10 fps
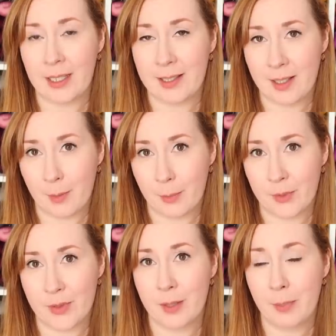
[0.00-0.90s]
and
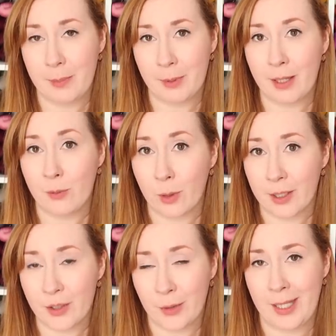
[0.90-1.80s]
examples that people have
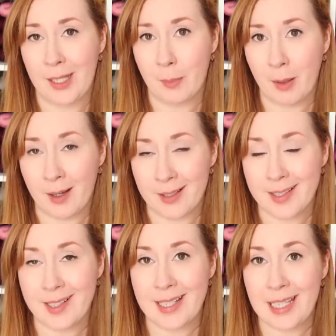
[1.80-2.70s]
worked on in the
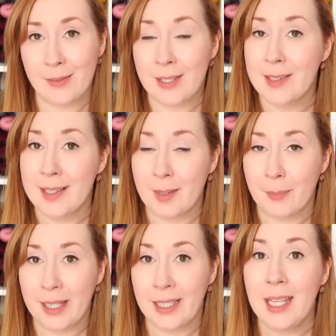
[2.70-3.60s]
past to see if this is
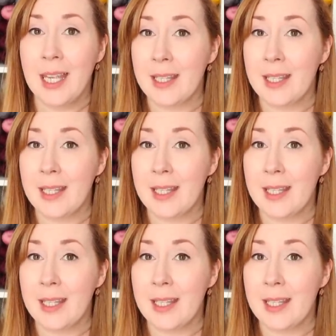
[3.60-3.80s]
something